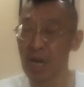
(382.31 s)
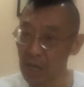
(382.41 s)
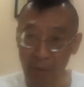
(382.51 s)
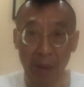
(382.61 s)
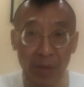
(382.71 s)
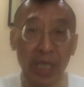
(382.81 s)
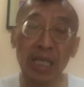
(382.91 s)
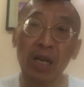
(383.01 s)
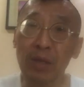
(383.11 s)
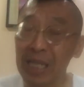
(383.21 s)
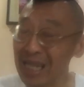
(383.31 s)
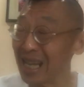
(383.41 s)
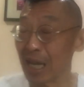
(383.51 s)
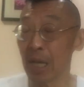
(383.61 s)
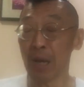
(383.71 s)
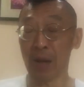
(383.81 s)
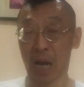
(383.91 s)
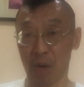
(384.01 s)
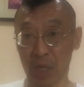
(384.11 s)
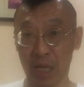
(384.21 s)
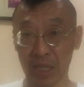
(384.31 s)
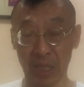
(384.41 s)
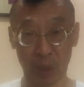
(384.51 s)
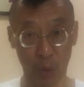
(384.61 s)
Remember, you know, in our classes,